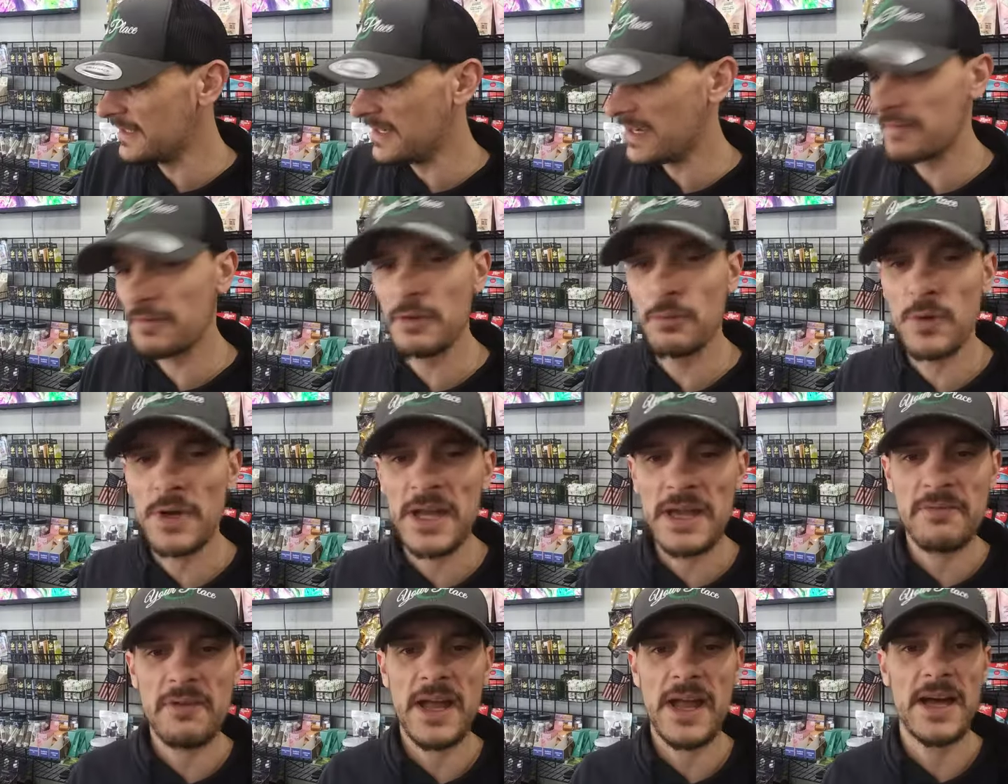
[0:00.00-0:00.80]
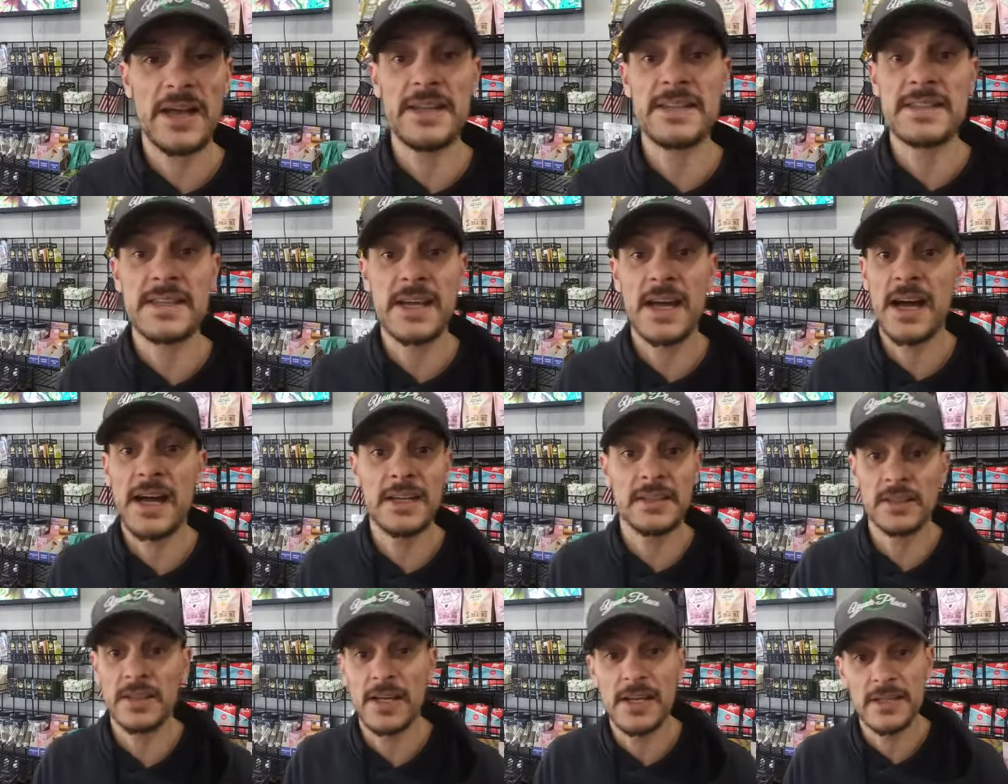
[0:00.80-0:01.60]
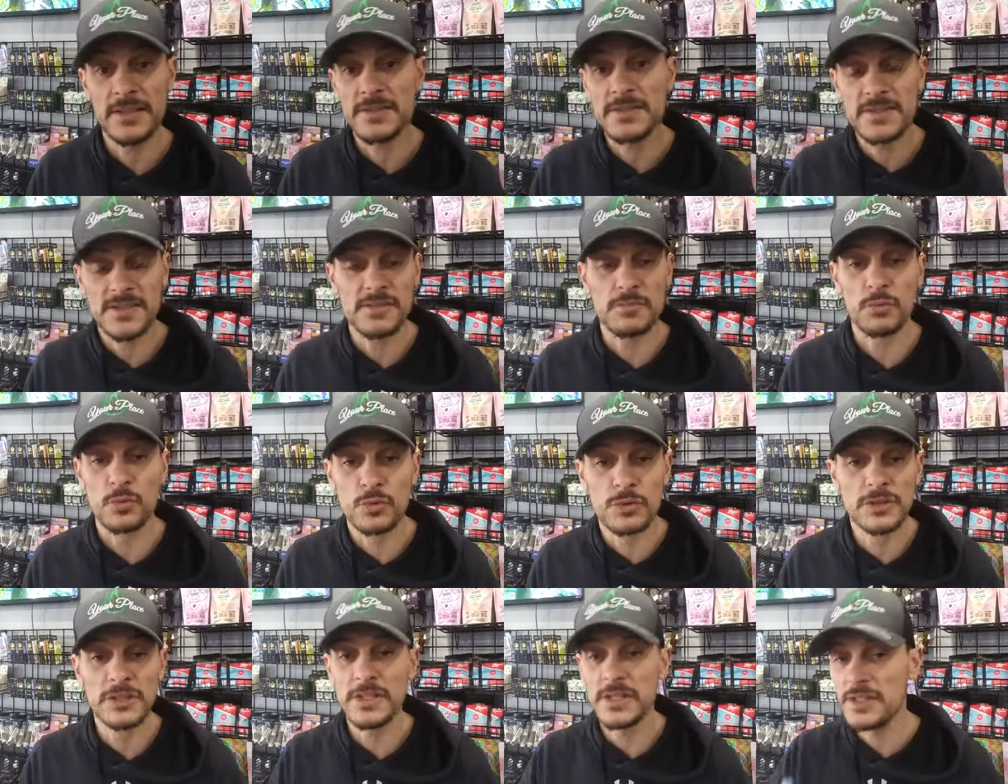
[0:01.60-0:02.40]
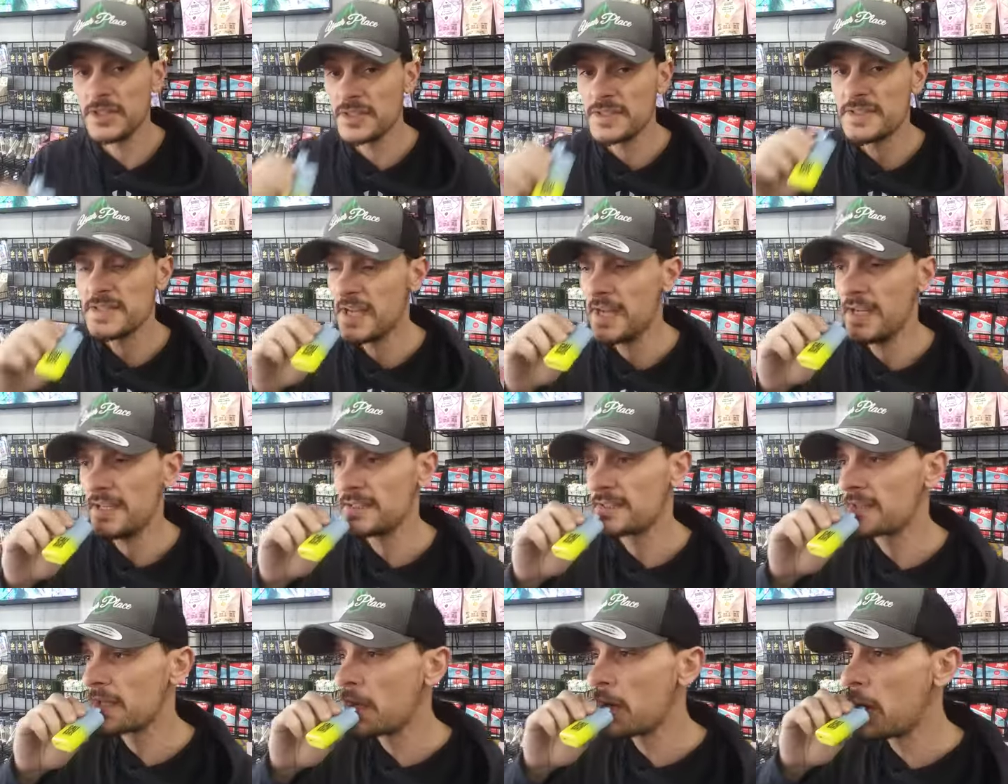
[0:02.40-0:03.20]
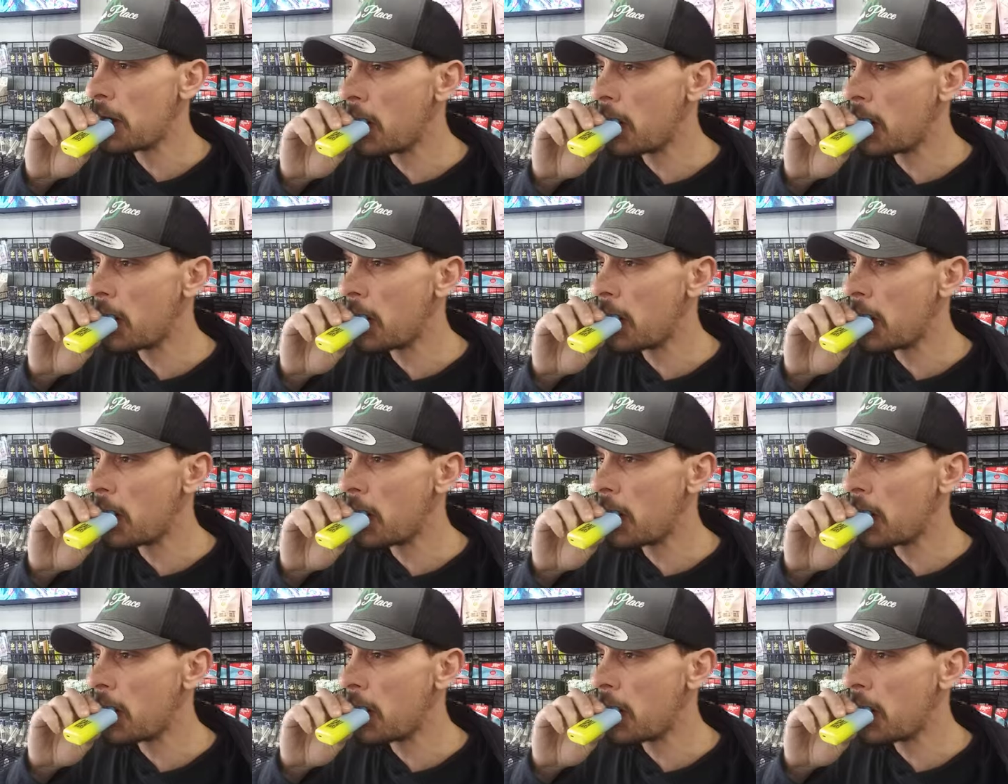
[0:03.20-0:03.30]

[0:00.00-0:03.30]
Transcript: every one I've had has got like some really good taste.